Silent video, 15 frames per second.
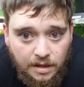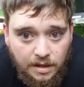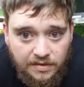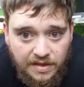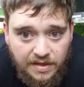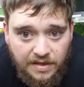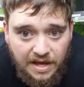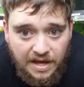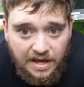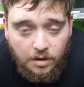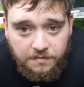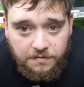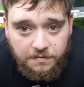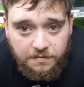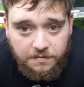thank you all
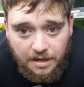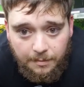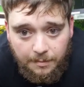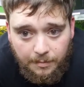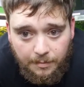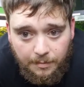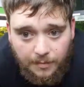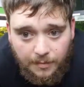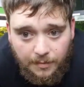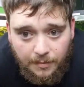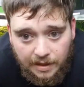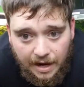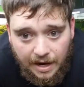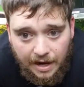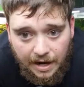for stopping by,
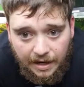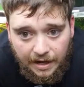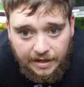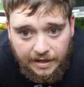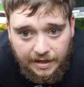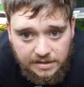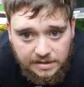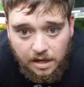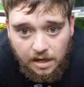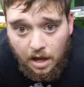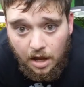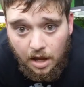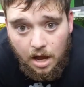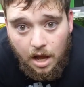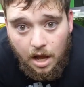and
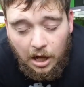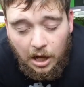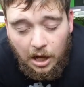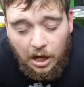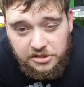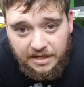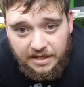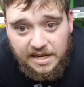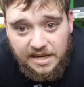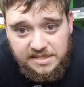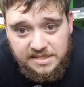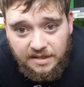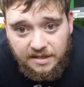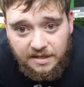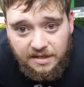I'll see you guys
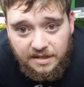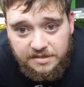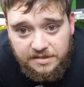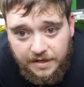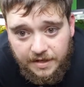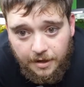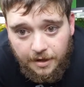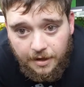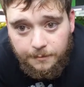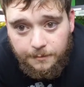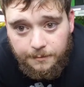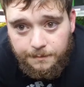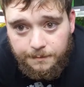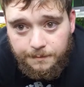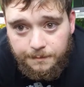in the next video.
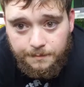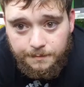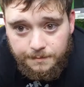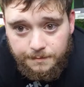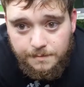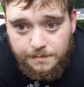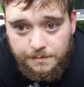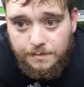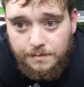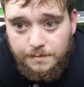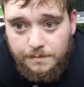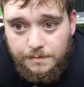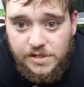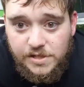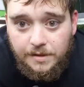
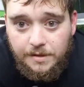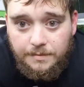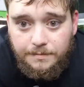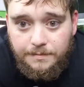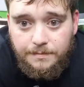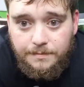See you.